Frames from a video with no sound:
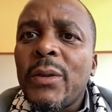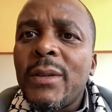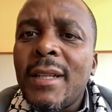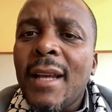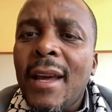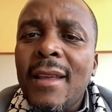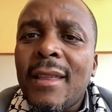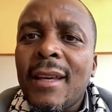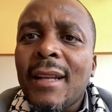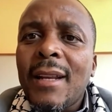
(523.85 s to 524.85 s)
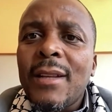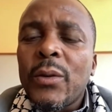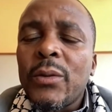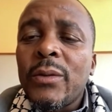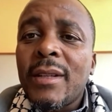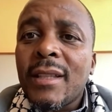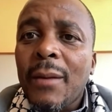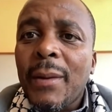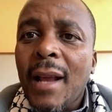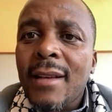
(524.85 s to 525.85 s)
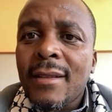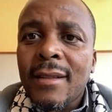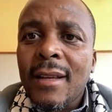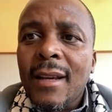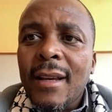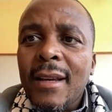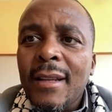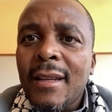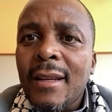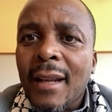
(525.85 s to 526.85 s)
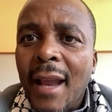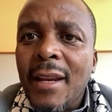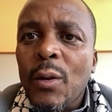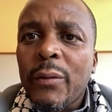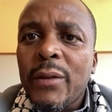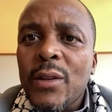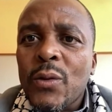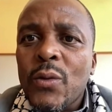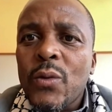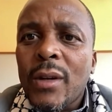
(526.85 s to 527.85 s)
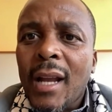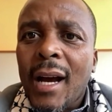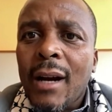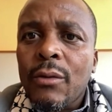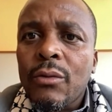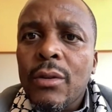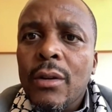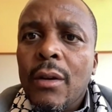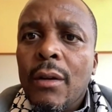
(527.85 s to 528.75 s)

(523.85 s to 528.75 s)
We don't need anything that is going to destabilize the running of the school now,